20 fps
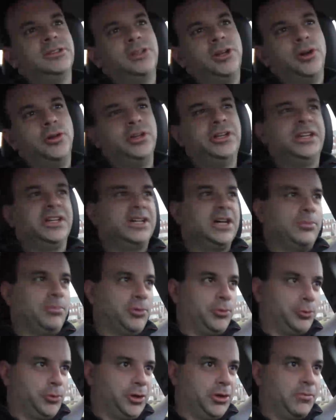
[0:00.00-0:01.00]
Only a
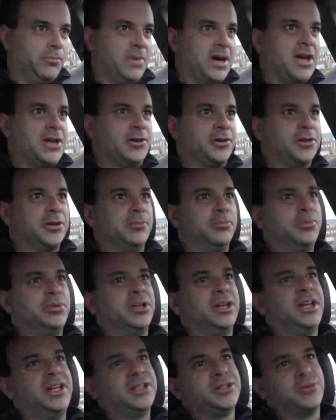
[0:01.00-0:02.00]
couple real minor
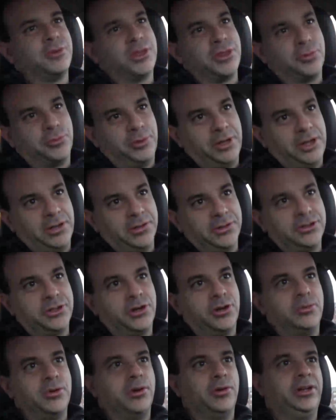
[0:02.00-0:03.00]
complaints with the Regal
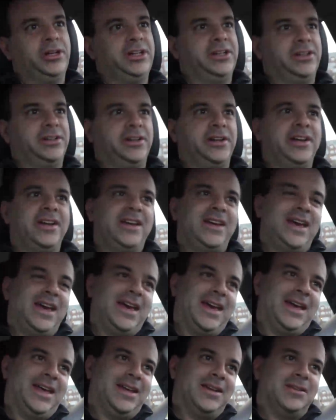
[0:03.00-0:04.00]
Turbo here,
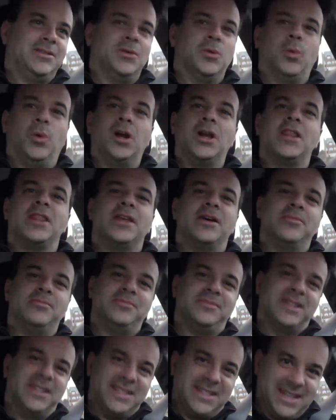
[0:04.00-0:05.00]
and one of them
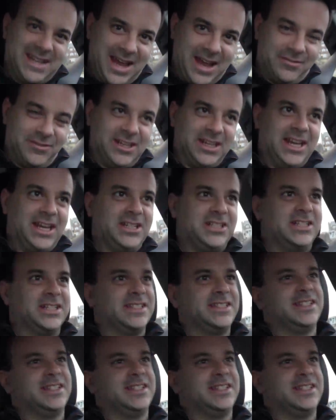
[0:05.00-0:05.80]
is the navigation